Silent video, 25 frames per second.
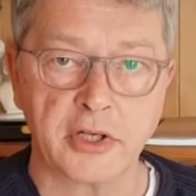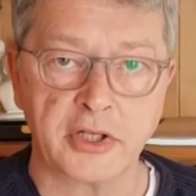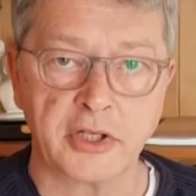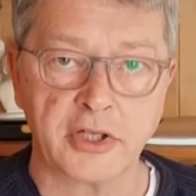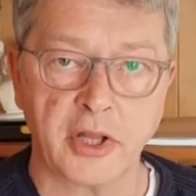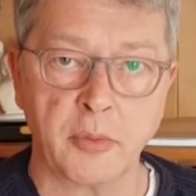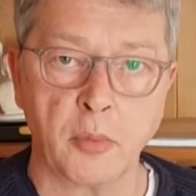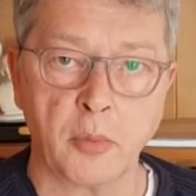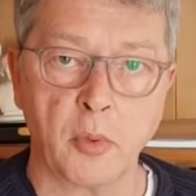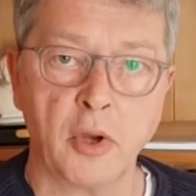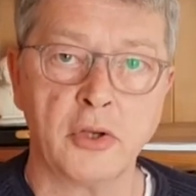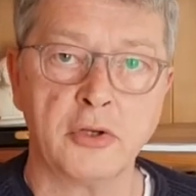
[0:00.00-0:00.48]
They
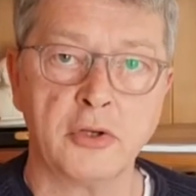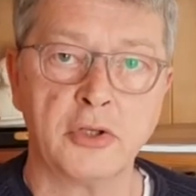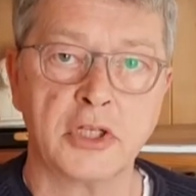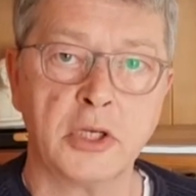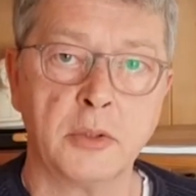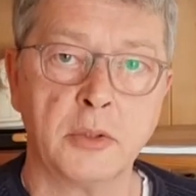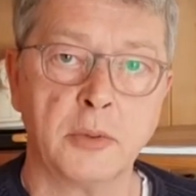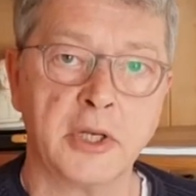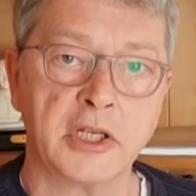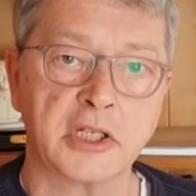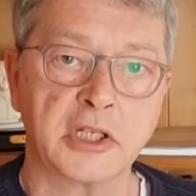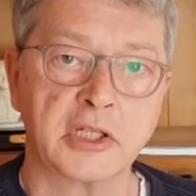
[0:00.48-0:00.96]
weren't too
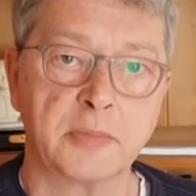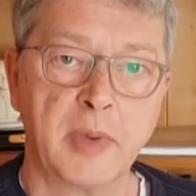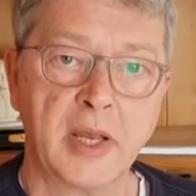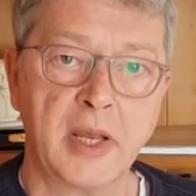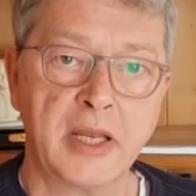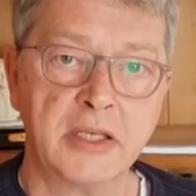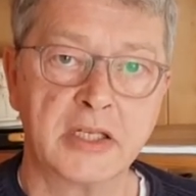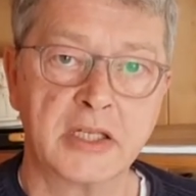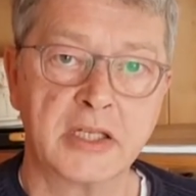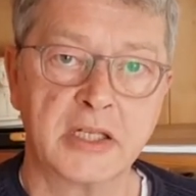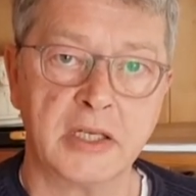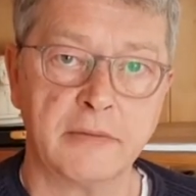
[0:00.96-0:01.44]

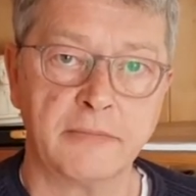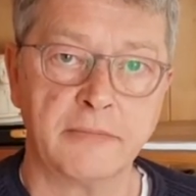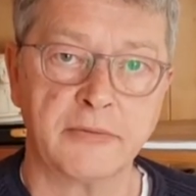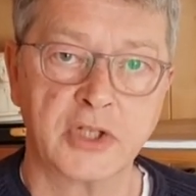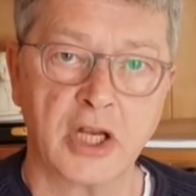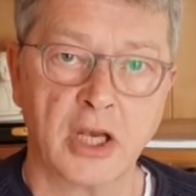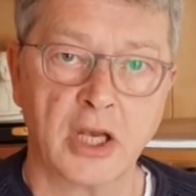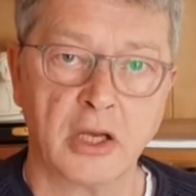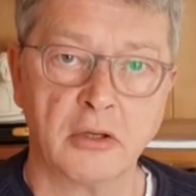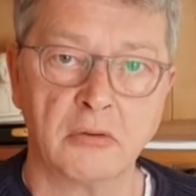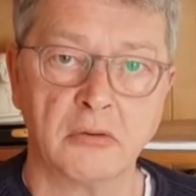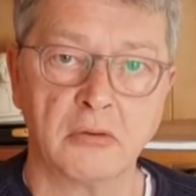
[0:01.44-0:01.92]
expensive.
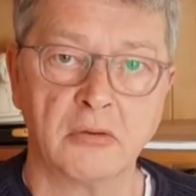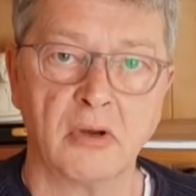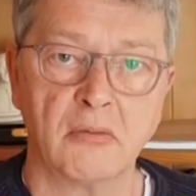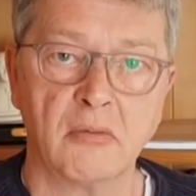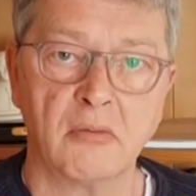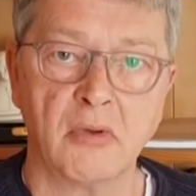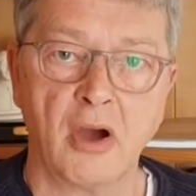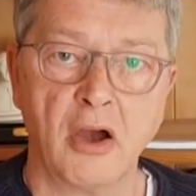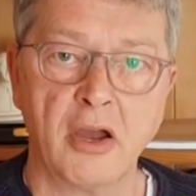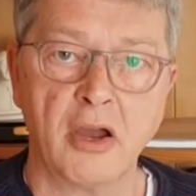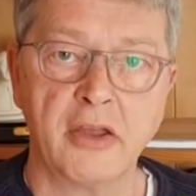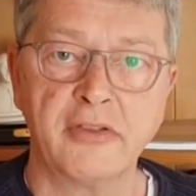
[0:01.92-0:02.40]
So
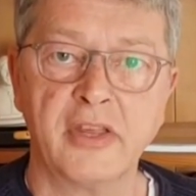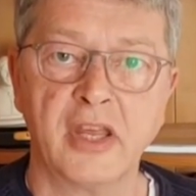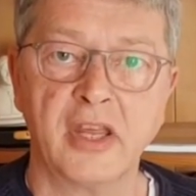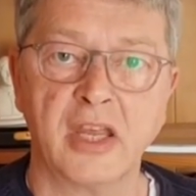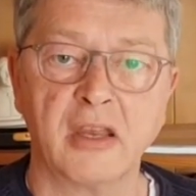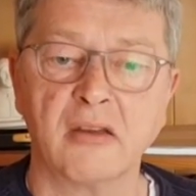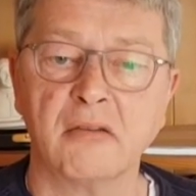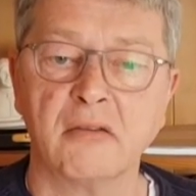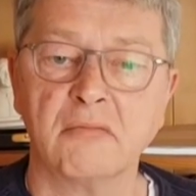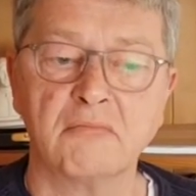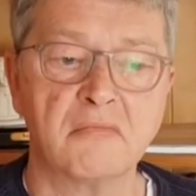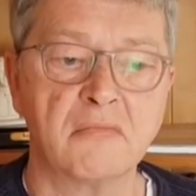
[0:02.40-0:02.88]
I
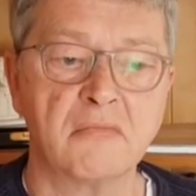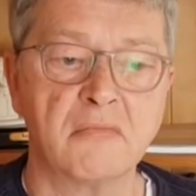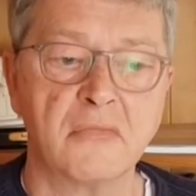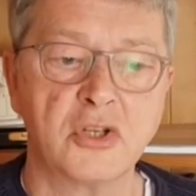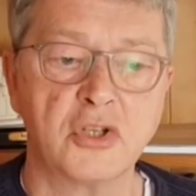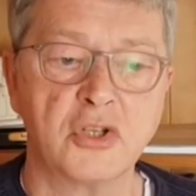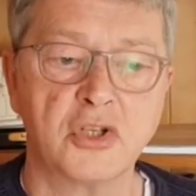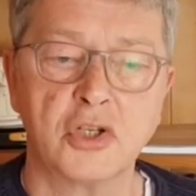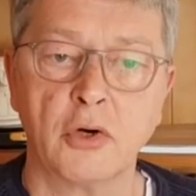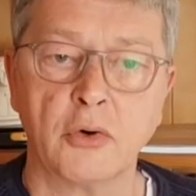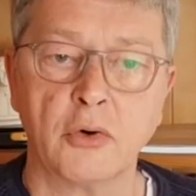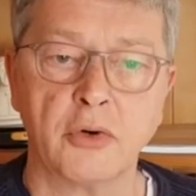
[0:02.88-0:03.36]
think the
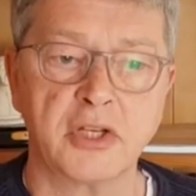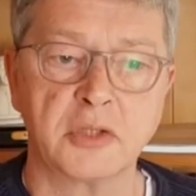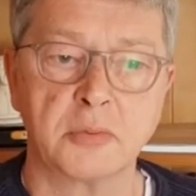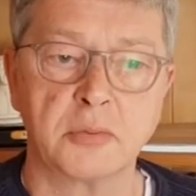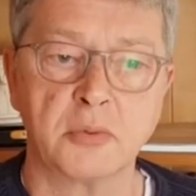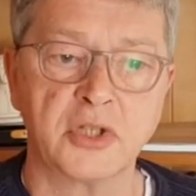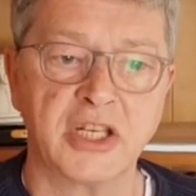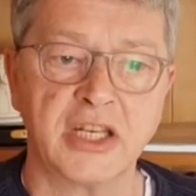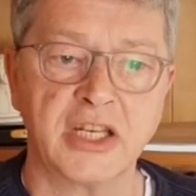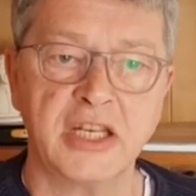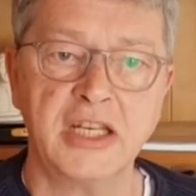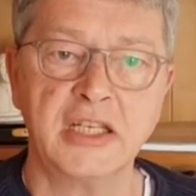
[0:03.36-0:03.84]
choice
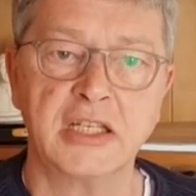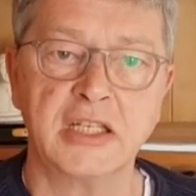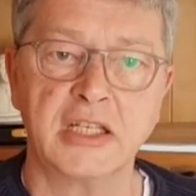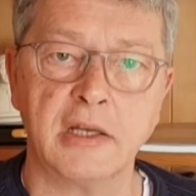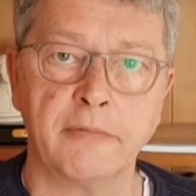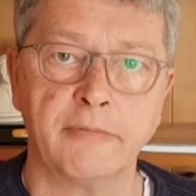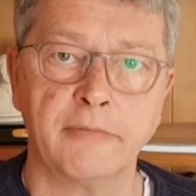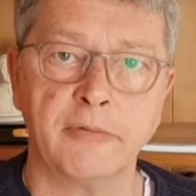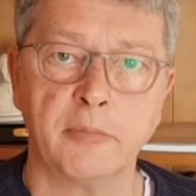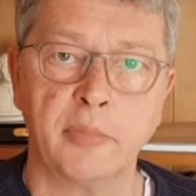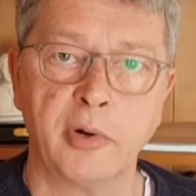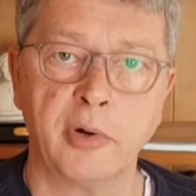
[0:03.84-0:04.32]
was easy
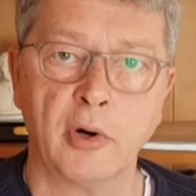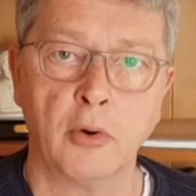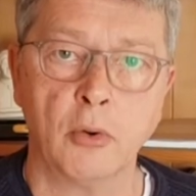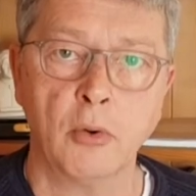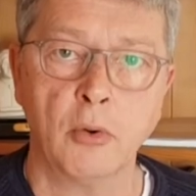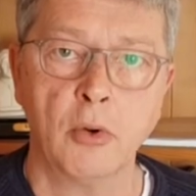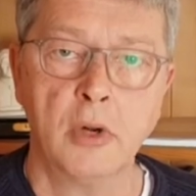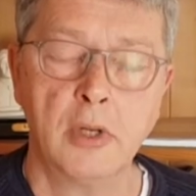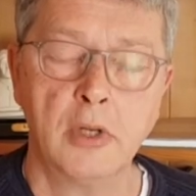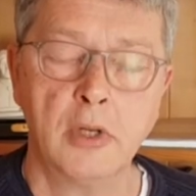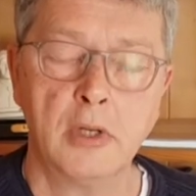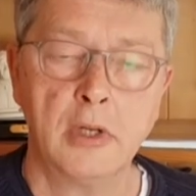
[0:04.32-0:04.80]
for
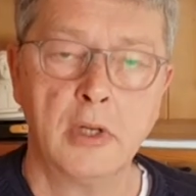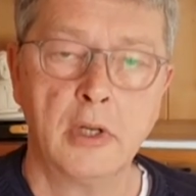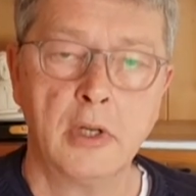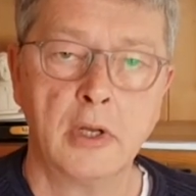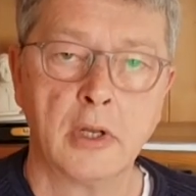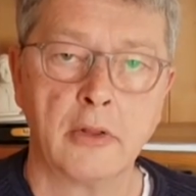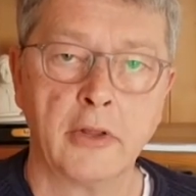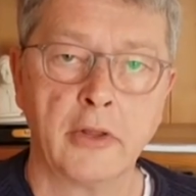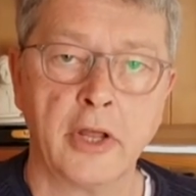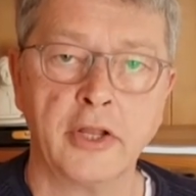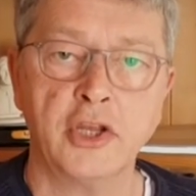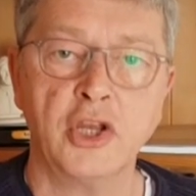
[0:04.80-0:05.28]
Paul.
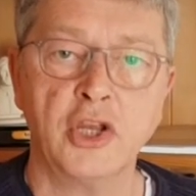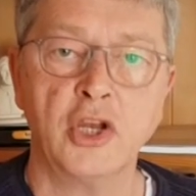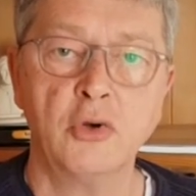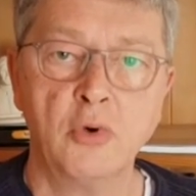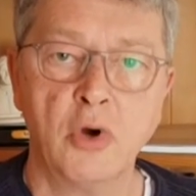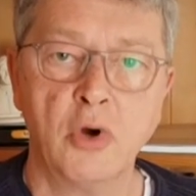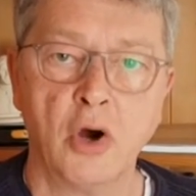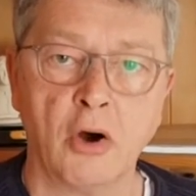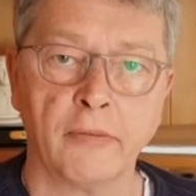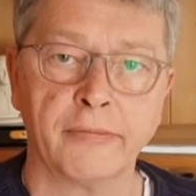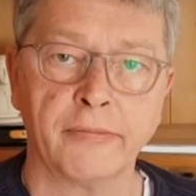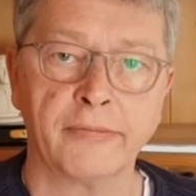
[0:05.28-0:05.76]
They knew
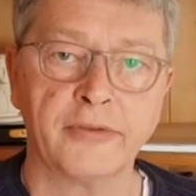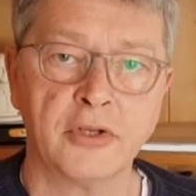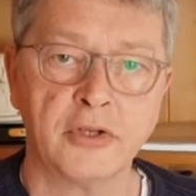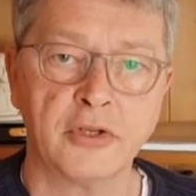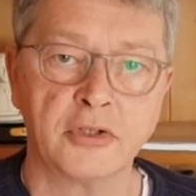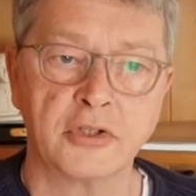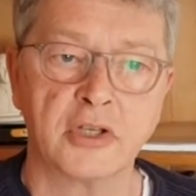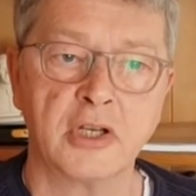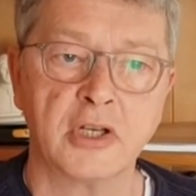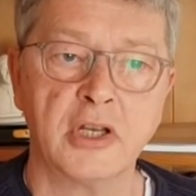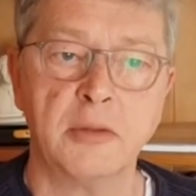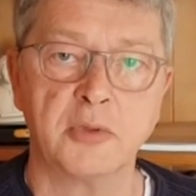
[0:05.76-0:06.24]

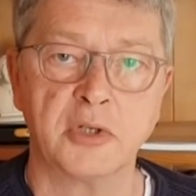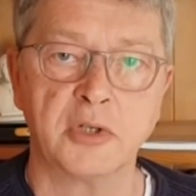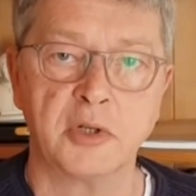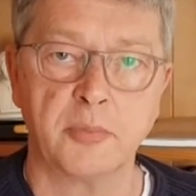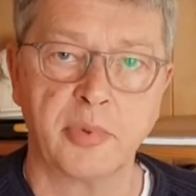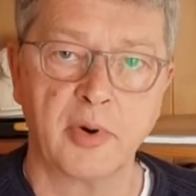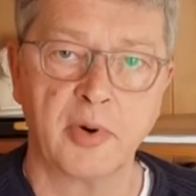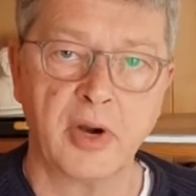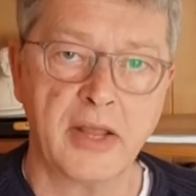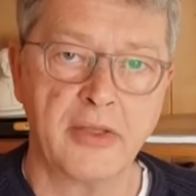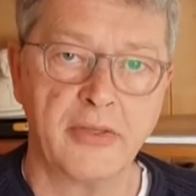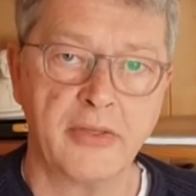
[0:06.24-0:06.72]
Hofner's. It was a
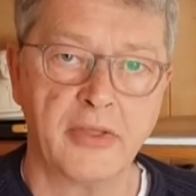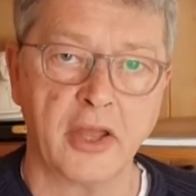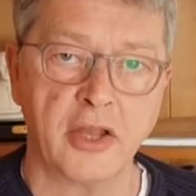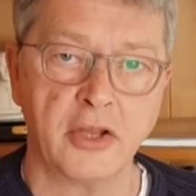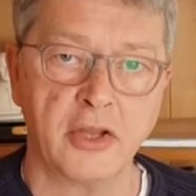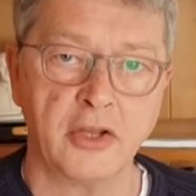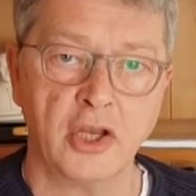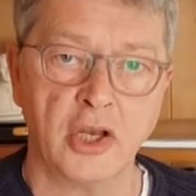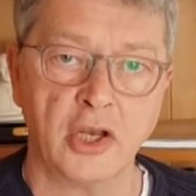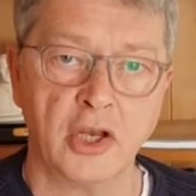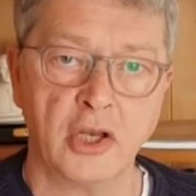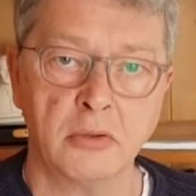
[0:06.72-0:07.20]
brand they
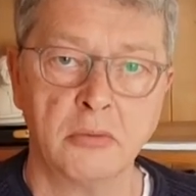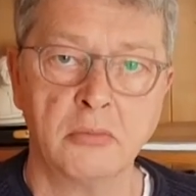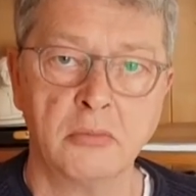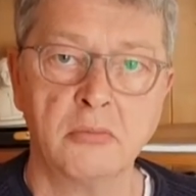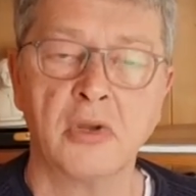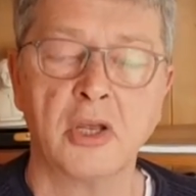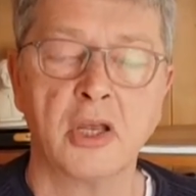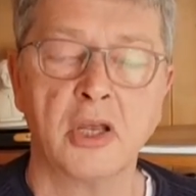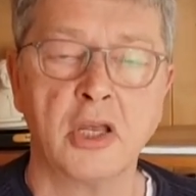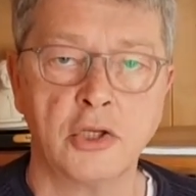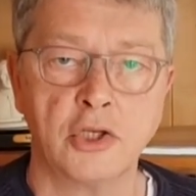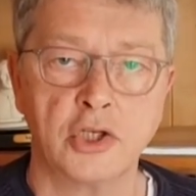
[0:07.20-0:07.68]
knew.
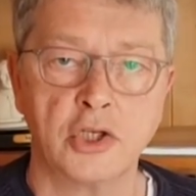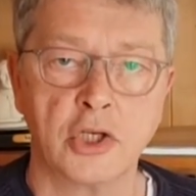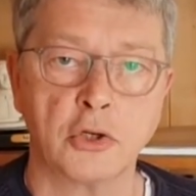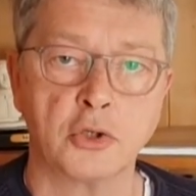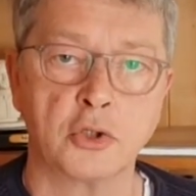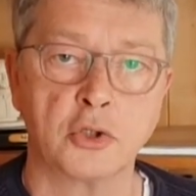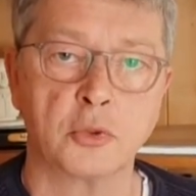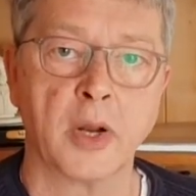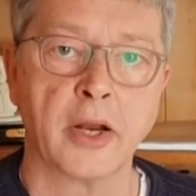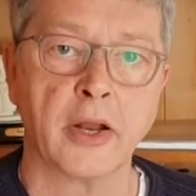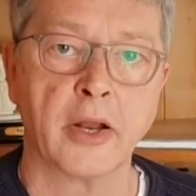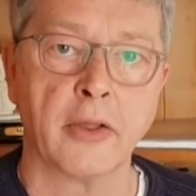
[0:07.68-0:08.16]
He chose
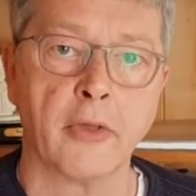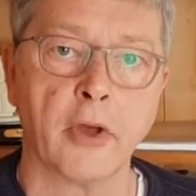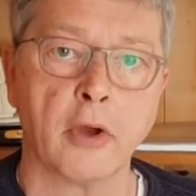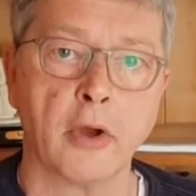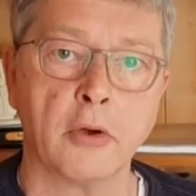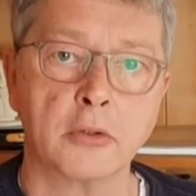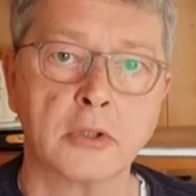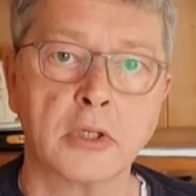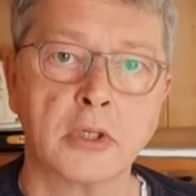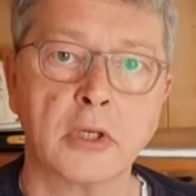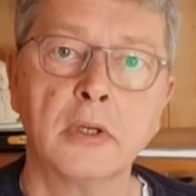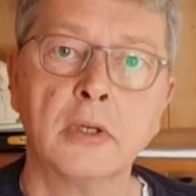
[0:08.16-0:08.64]
one of those.